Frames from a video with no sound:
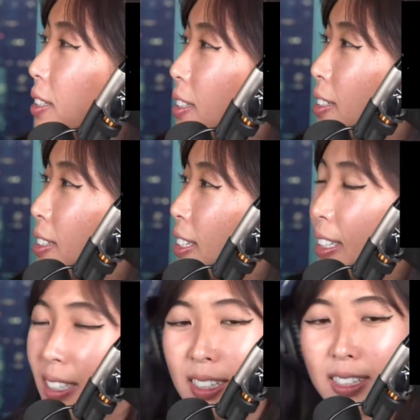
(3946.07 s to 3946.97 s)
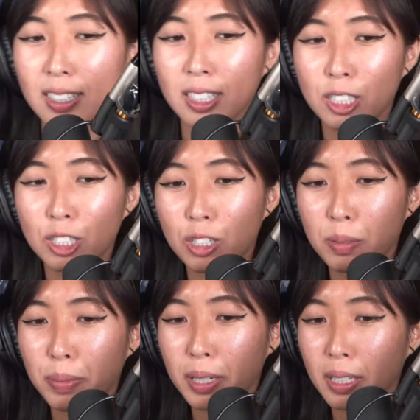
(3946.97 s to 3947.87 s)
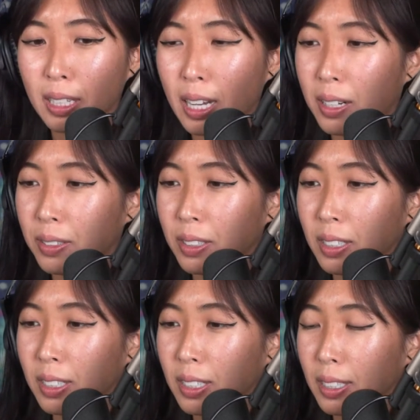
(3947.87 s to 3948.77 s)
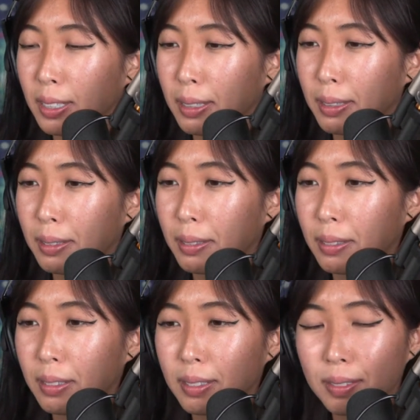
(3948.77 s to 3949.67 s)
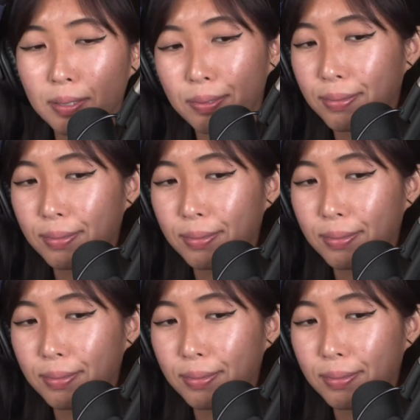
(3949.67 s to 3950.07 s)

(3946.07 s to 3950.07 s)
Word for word: Right, but they there's no way to get them out because they cheated, so they're in, so they're good.